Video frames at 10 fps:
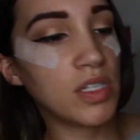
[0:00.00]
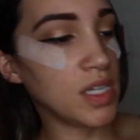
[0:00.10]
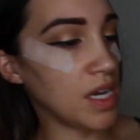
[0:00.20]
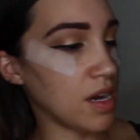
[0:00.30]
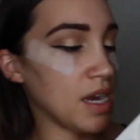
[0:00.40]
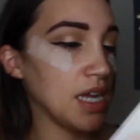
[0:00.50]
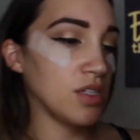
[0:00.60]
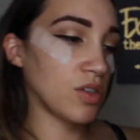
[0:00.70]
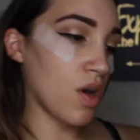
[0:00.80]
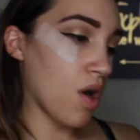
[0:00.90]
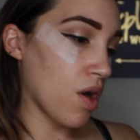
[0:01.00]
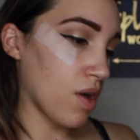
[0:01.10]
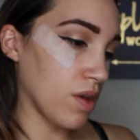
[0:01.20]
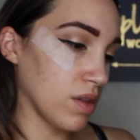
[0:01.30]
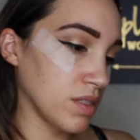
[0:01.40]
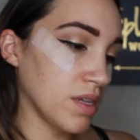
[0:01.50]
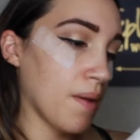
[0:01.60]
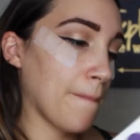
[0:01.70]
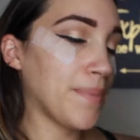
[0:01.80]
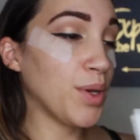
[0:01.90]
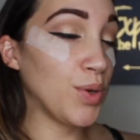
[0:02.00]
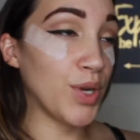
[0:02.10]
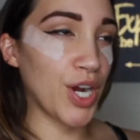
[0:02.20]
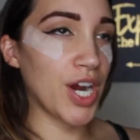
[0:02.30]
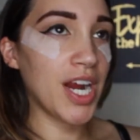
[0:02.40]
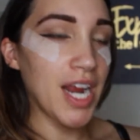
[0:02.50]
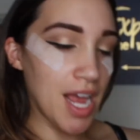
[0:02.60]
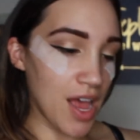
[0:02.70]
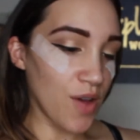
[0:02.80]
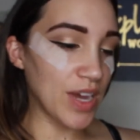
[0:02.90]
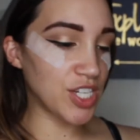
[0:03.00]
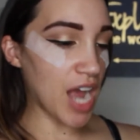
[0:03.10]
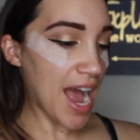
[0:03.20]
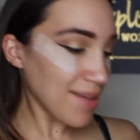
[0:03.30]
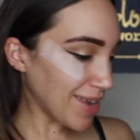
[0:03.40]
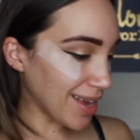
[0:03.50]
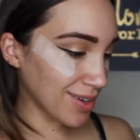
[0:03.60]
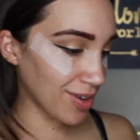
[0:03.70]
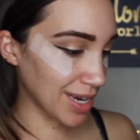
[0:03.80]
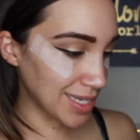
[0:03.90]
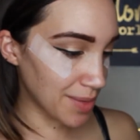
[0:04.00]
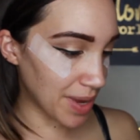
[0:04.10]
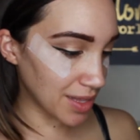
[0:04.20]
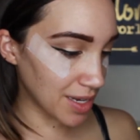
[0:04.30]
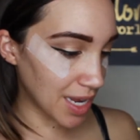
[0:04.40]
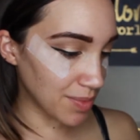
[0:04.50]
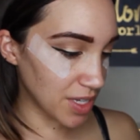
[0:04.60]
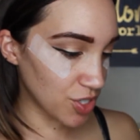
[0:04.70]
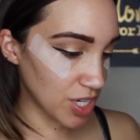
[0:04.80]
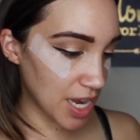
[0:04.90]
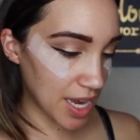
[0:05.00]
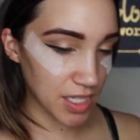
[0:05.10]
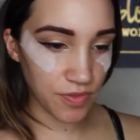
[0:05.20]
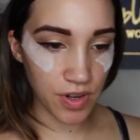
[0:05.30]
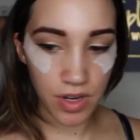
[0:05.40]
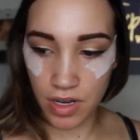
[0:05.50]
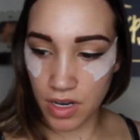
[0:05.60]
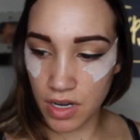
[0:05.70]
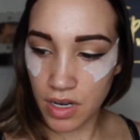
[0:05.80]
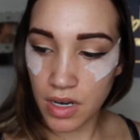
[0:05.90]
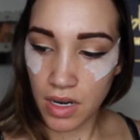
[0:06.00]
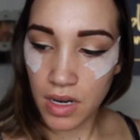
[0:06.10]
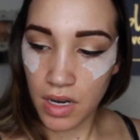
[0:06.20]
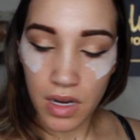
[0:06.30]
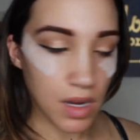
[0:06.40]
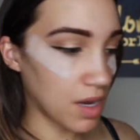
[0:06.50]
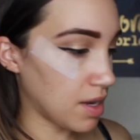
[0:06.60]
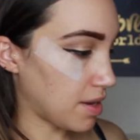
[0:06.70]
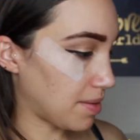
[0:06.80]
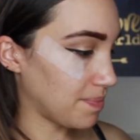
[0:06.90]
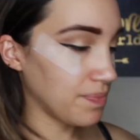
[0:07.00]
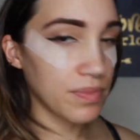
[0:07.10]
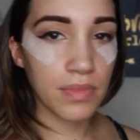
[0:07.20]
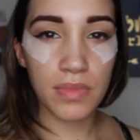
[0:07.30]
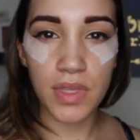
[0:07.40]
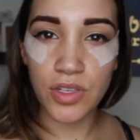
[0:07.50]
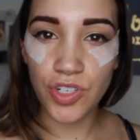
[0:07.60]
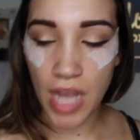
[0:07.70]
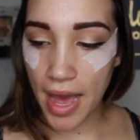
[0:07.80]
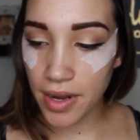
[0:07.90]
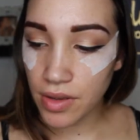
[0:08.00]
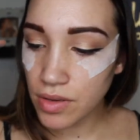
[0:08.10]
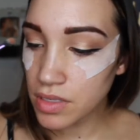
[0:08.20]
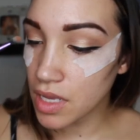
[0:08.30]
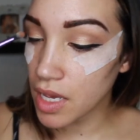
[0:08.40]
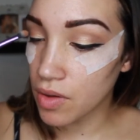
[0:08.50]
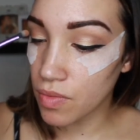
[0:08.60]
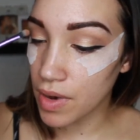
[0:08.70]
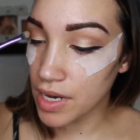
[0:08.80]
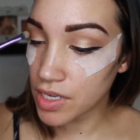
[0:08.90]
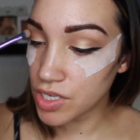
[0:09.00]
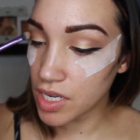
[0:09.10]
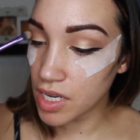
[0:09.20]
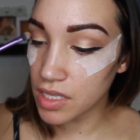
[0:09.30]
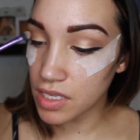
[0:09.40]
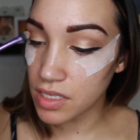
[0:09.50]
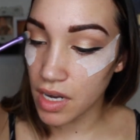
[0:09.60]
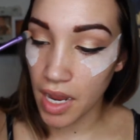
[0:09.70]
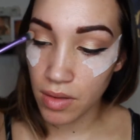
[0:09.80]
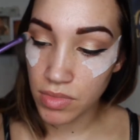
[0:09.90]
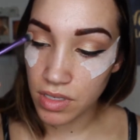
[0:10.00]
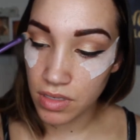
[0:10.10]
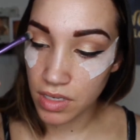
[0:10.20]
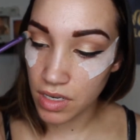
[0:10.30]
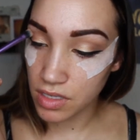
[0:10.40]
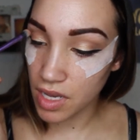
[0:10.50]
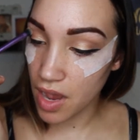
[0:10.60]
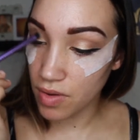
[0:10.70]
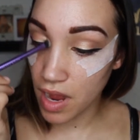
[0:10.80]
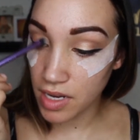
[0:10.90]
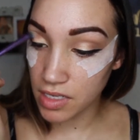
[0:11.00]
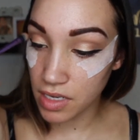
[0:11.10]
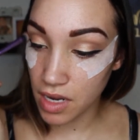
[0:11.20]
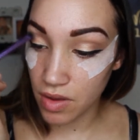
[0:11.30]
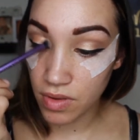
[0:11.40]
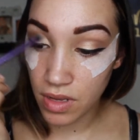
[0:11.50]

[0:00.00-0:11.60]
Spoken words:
Just here, it's called Pooter, which I'm not crazy about the names that she has for her, the shadows. Like, where did she get these names? Seriously, I need to know.